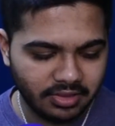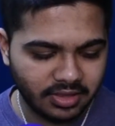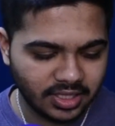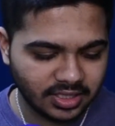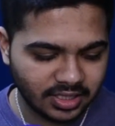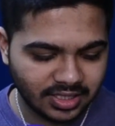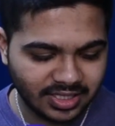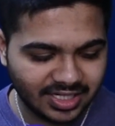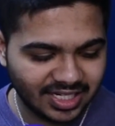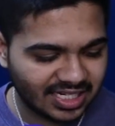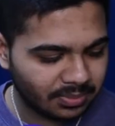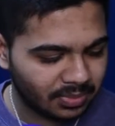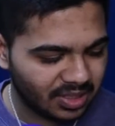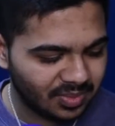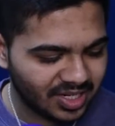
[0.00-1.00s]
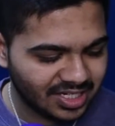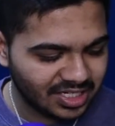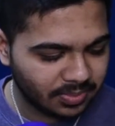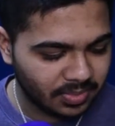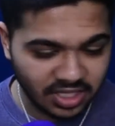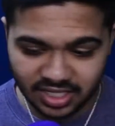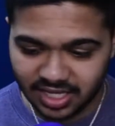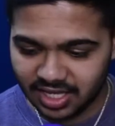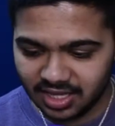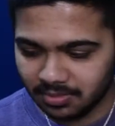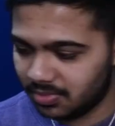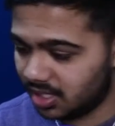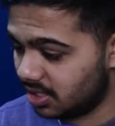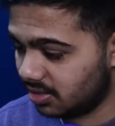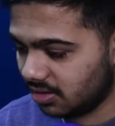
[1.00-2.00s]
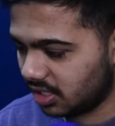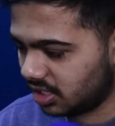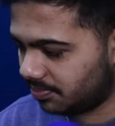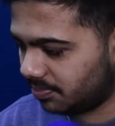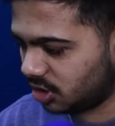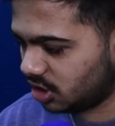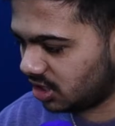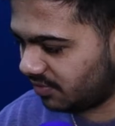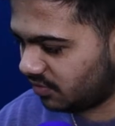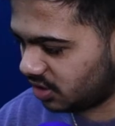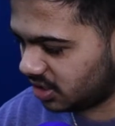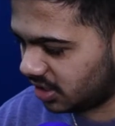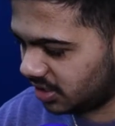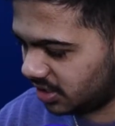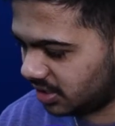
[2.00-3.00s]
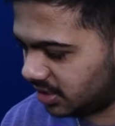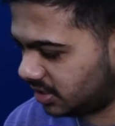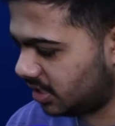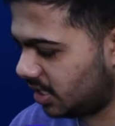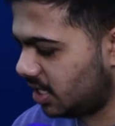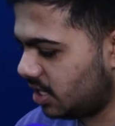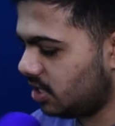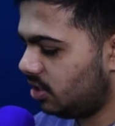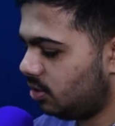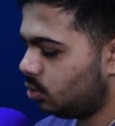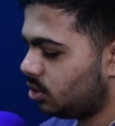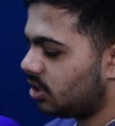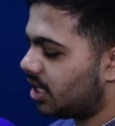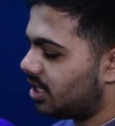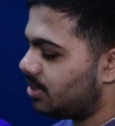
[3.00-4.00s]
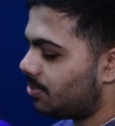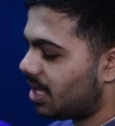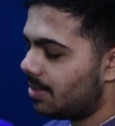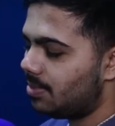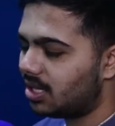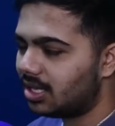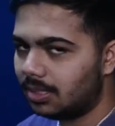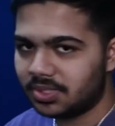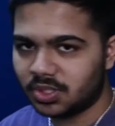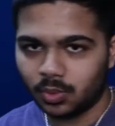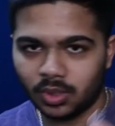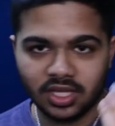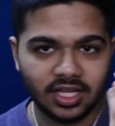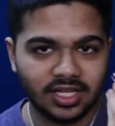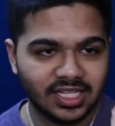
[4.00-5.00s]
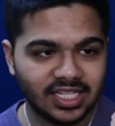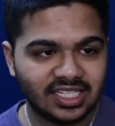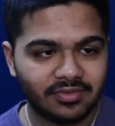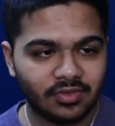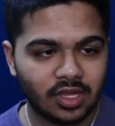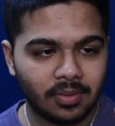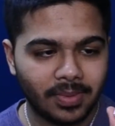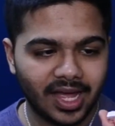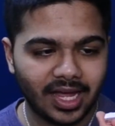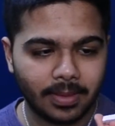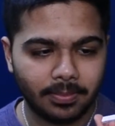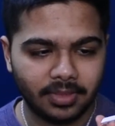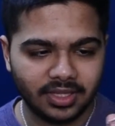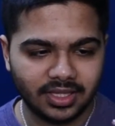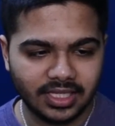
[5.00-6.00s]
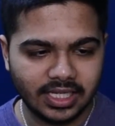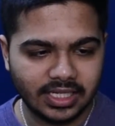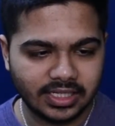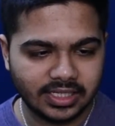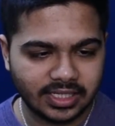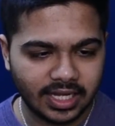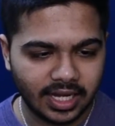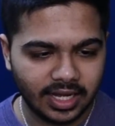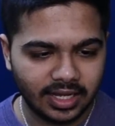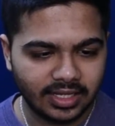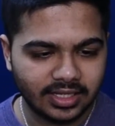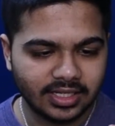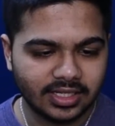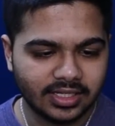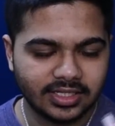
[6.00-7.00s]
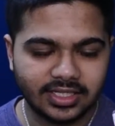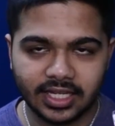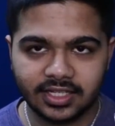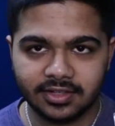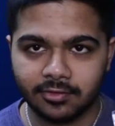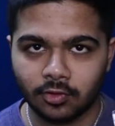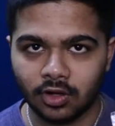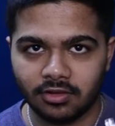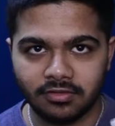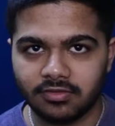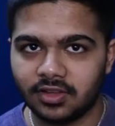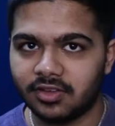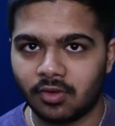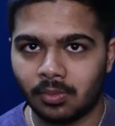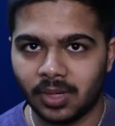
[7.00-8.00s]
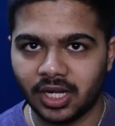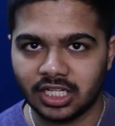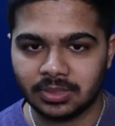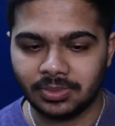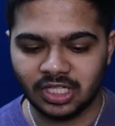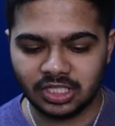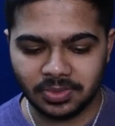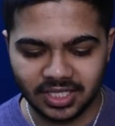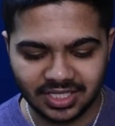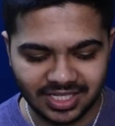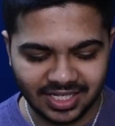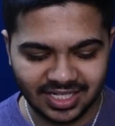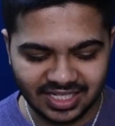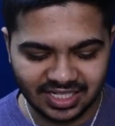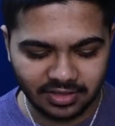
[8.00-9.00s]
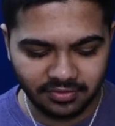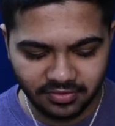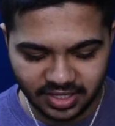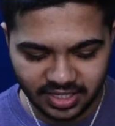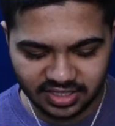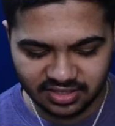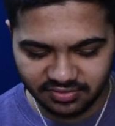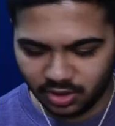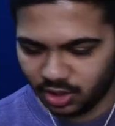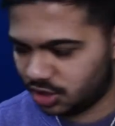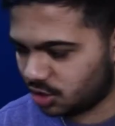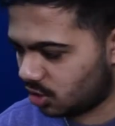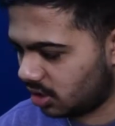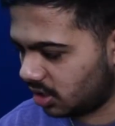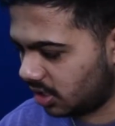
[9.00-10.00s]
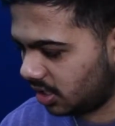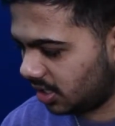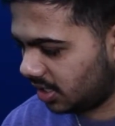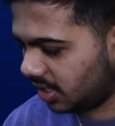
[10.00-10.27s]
These are 6mm, but you can get them in a bunch of different sizes. You can also get some cable clips with adhesive on the back, but these tend to fall off from my experience because the adhesive isn't very strong.